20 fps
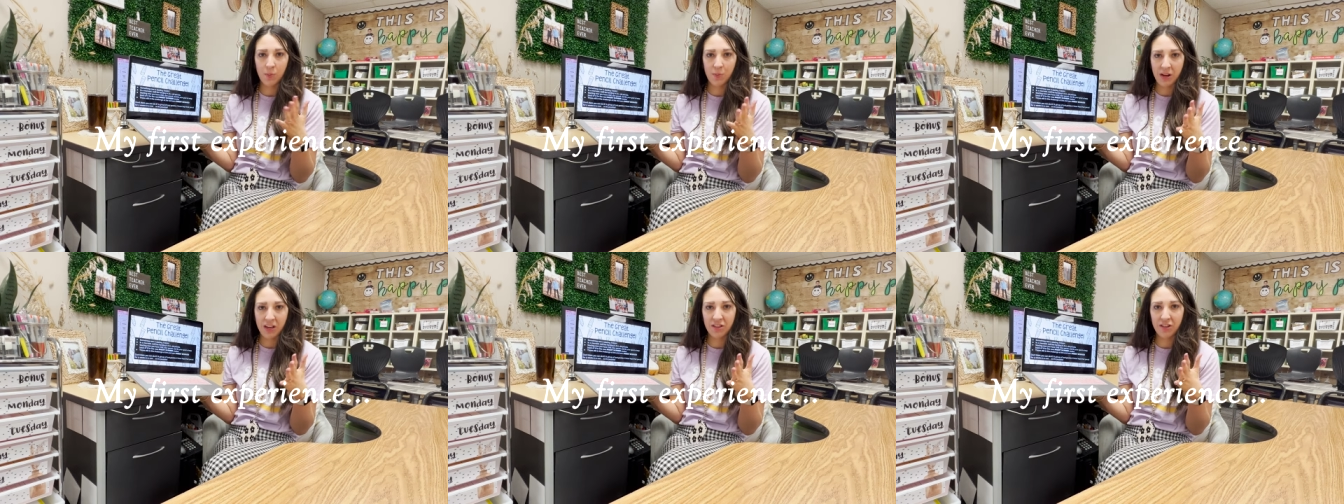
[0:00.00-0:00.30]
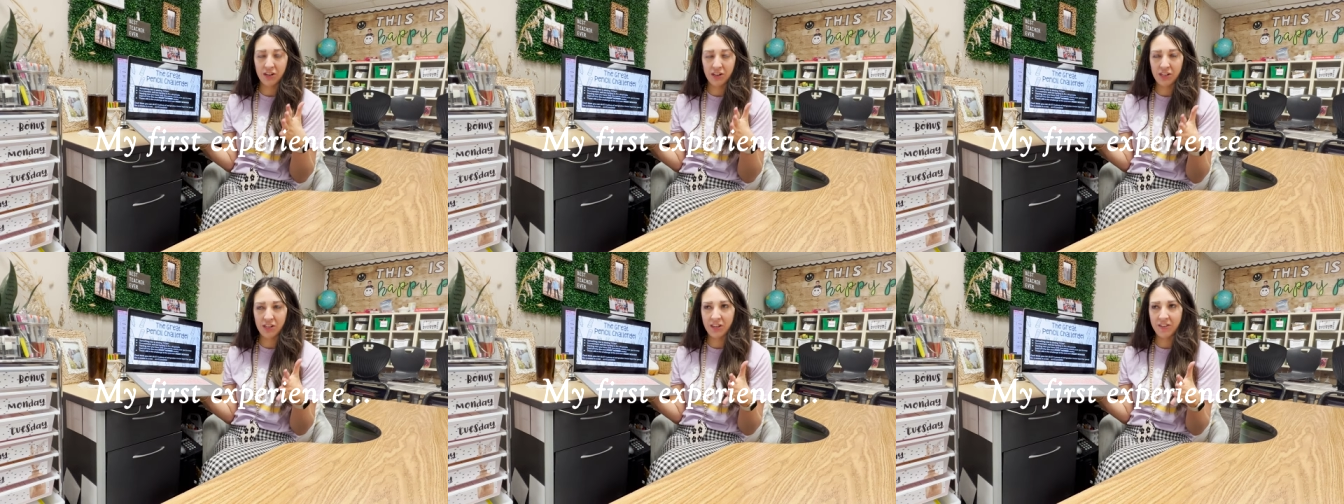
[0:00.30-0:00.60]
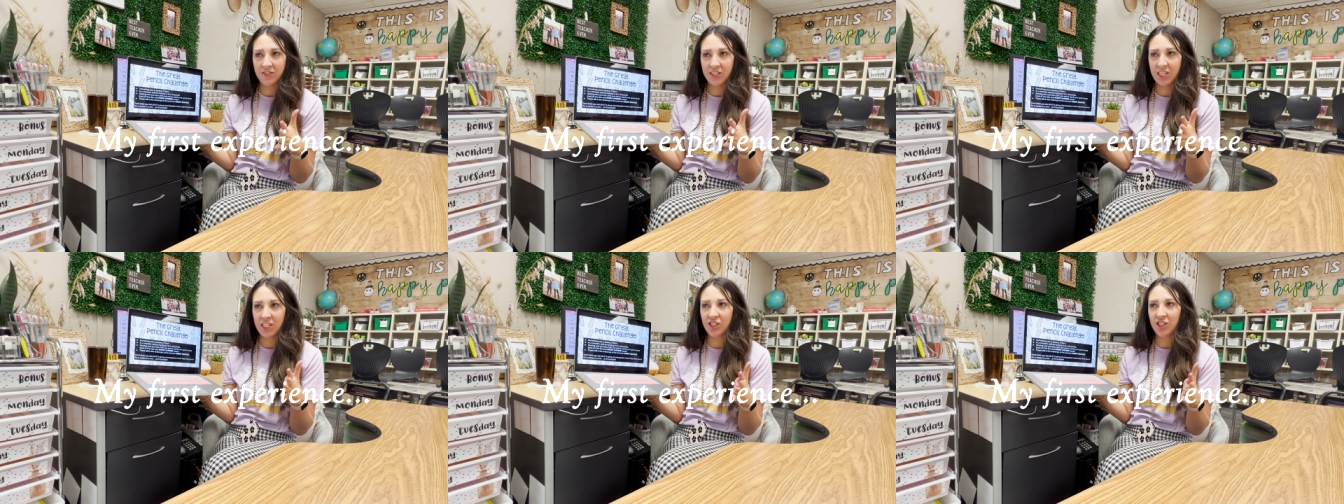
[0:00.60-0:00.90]
my third year
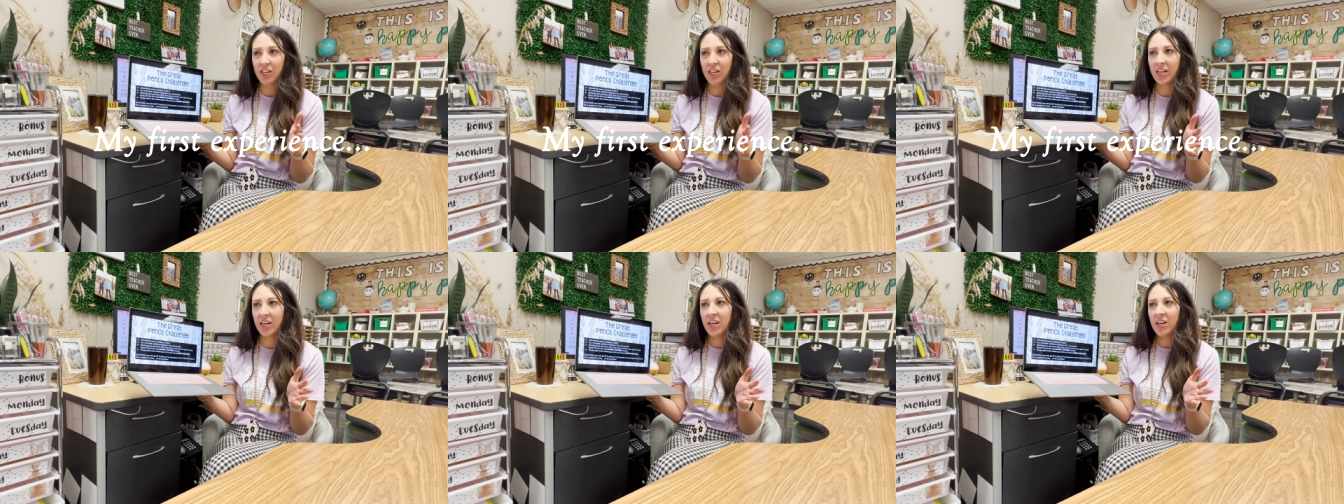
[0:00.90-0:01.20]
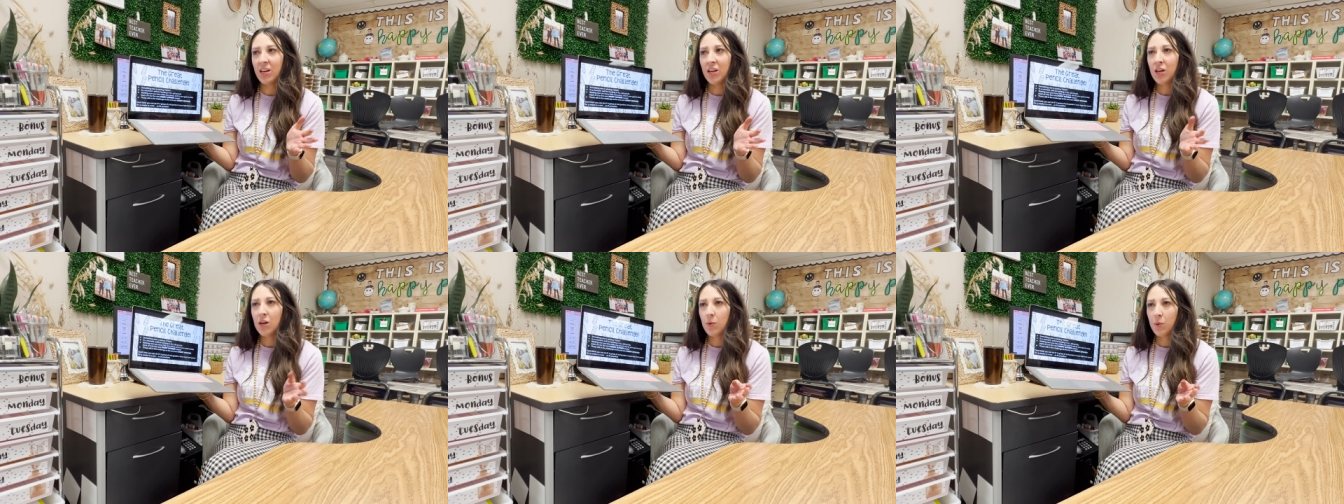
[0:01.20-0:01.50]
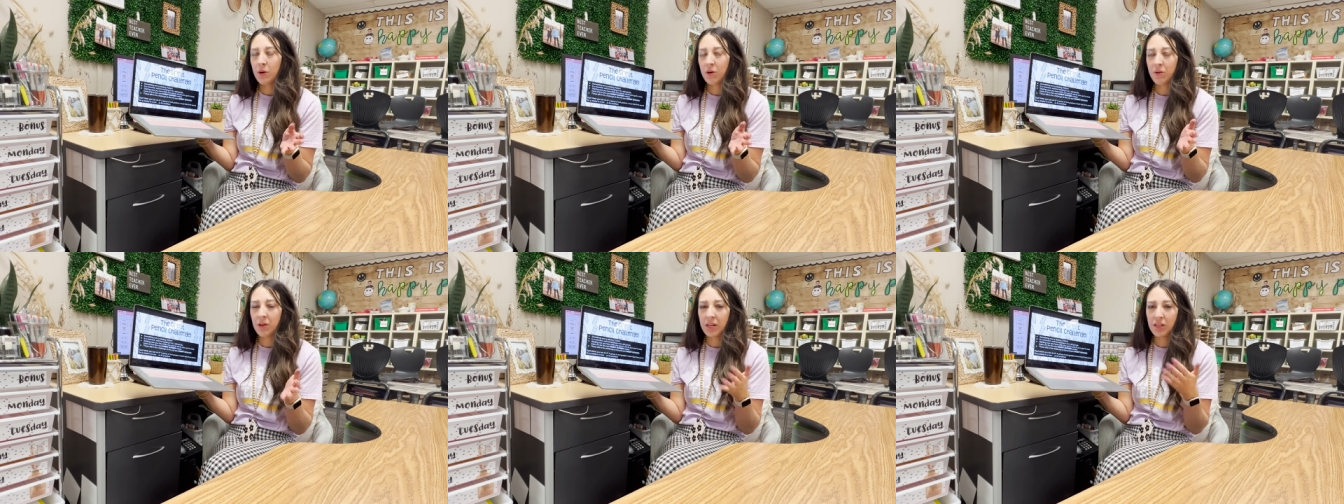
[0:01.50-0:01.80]
of teaching
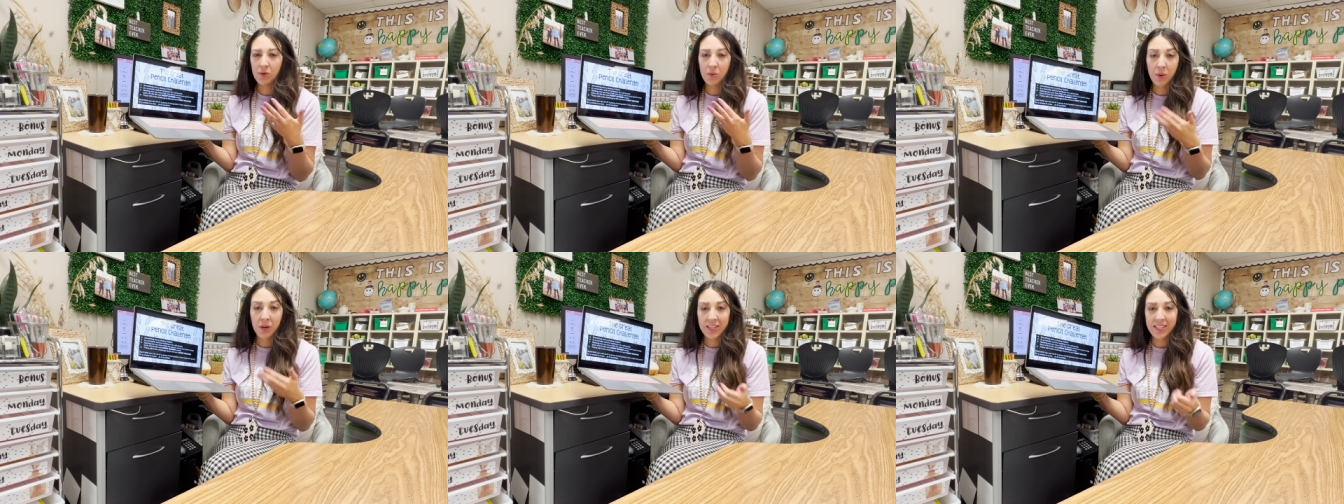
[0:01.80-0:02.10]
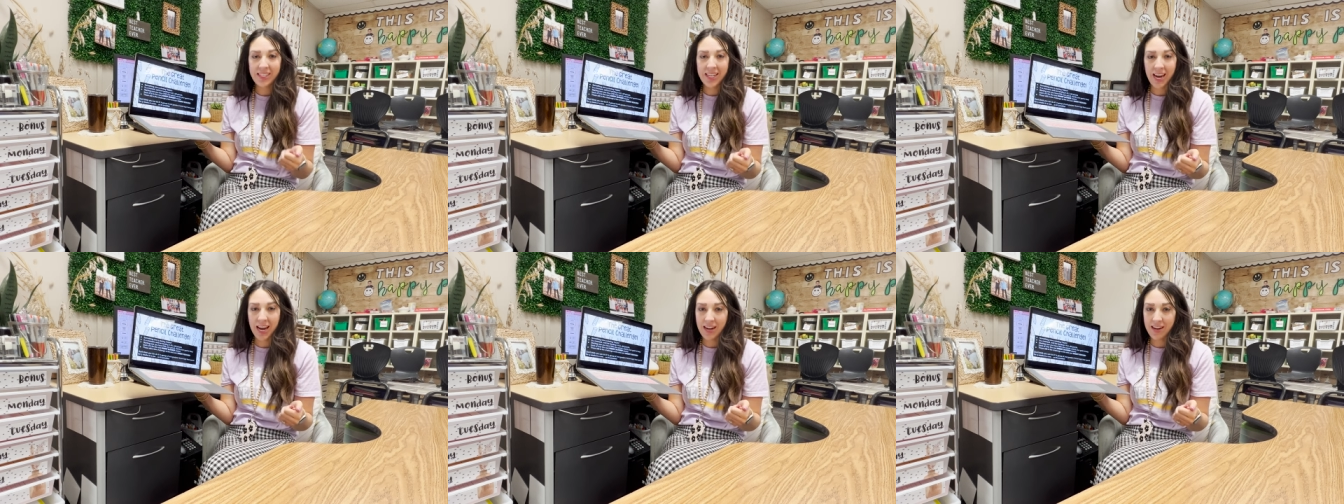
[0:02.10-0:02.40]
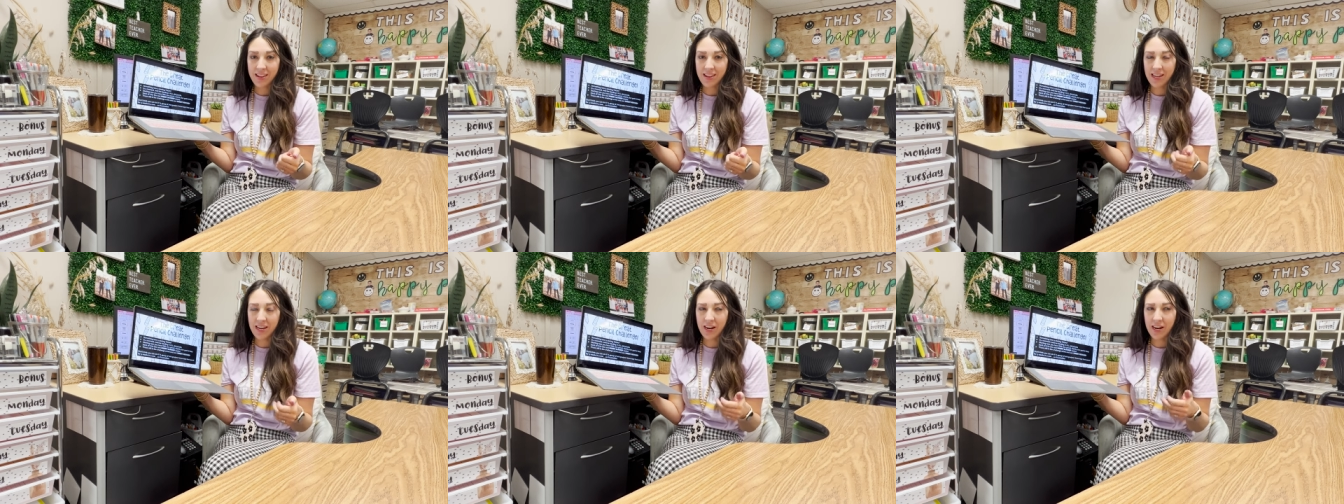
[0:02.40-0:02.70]
we were like towards the end
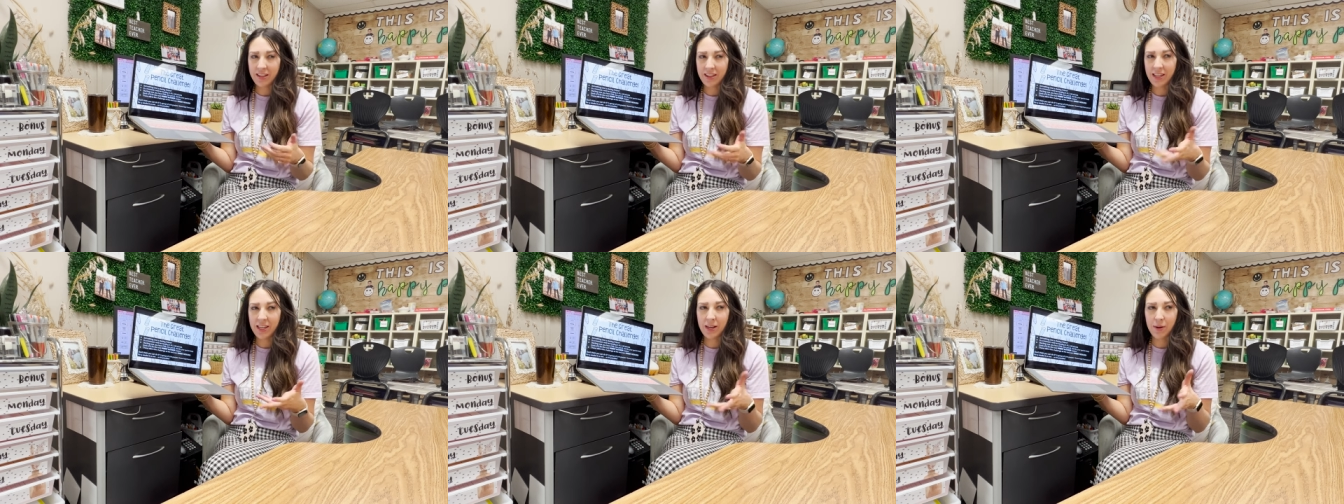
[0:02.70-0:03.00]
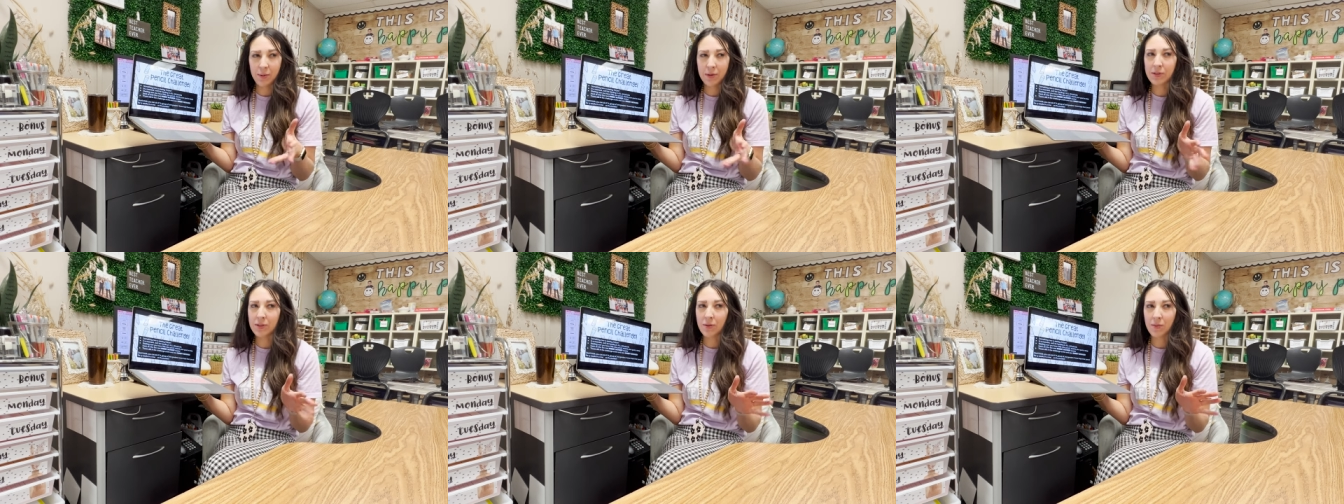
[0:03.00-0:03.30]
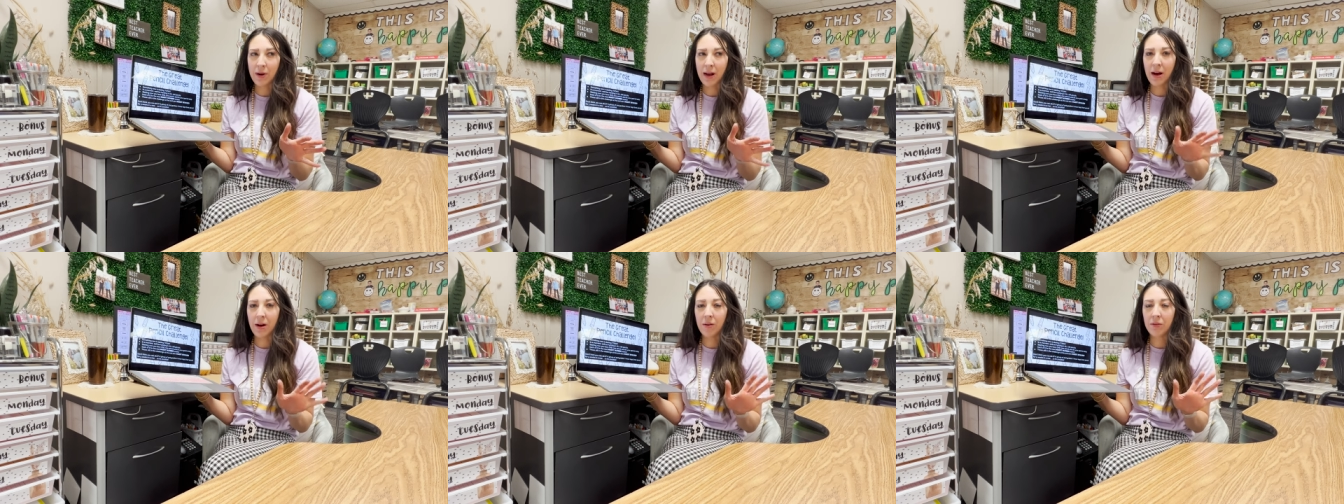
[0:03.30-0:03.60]
of the year, I think it was
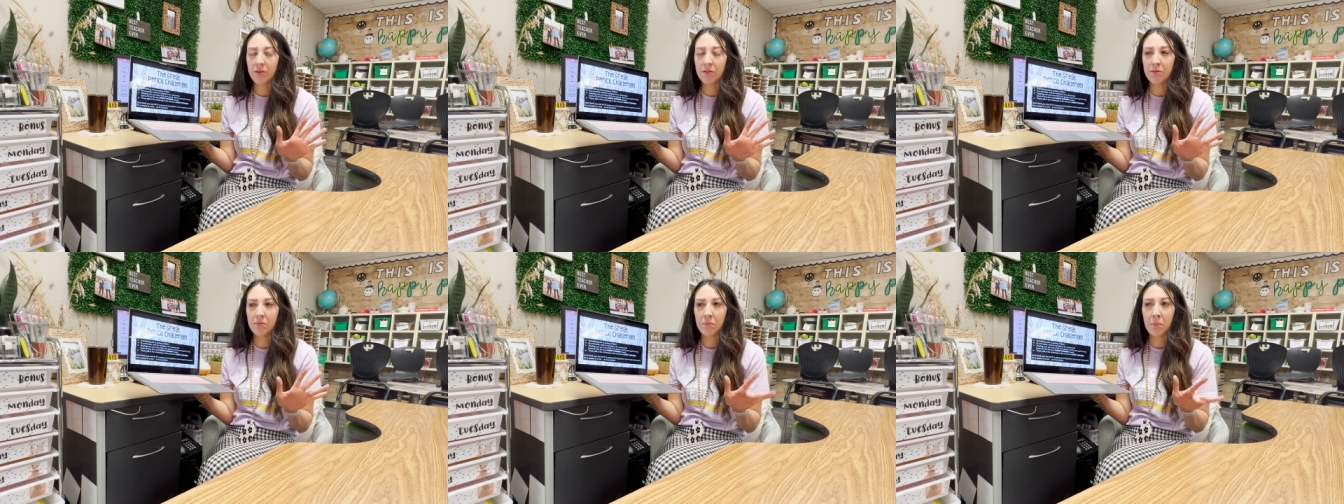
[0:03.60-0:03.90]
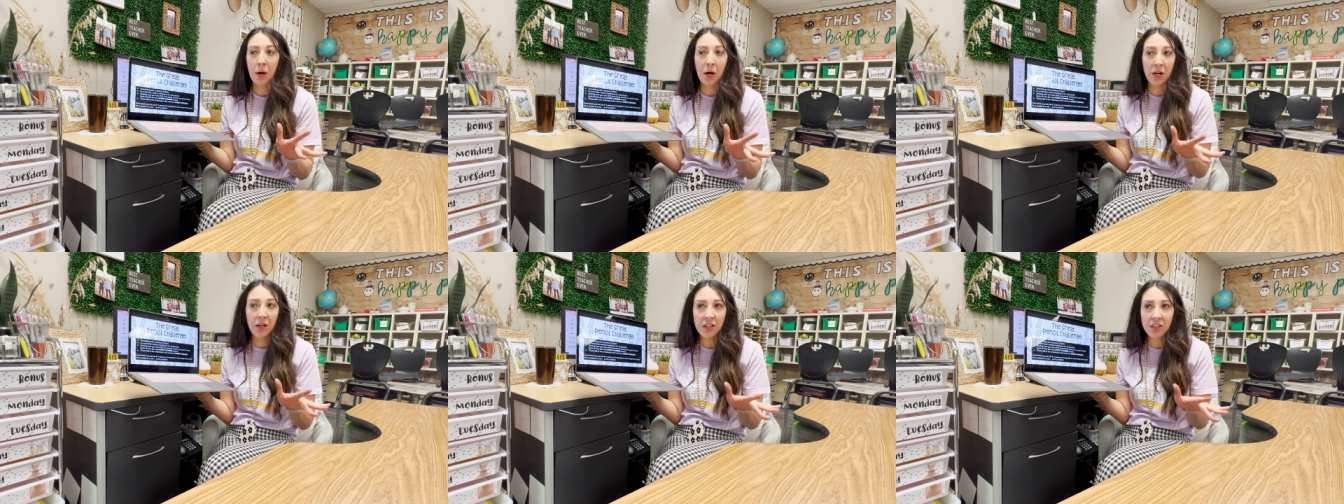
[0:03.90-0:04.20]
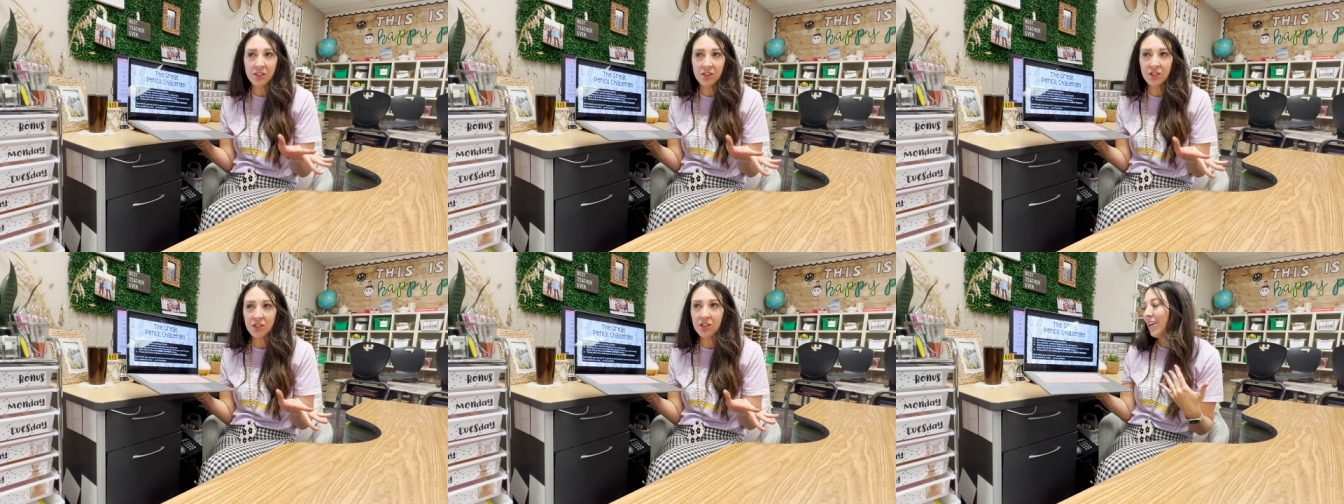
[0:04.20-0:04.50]
around
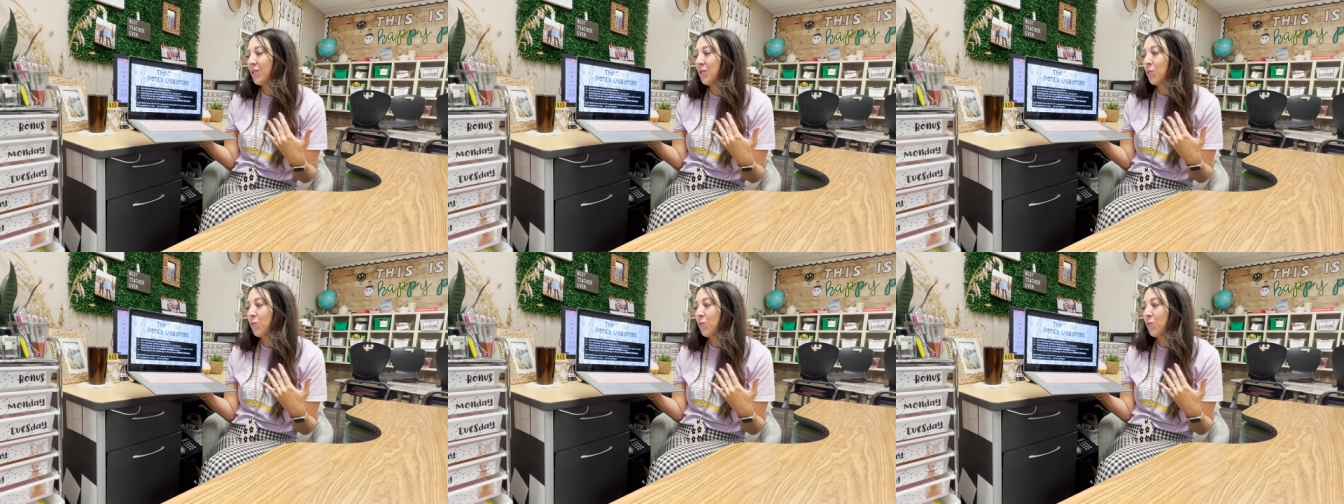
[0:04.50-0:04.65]
March,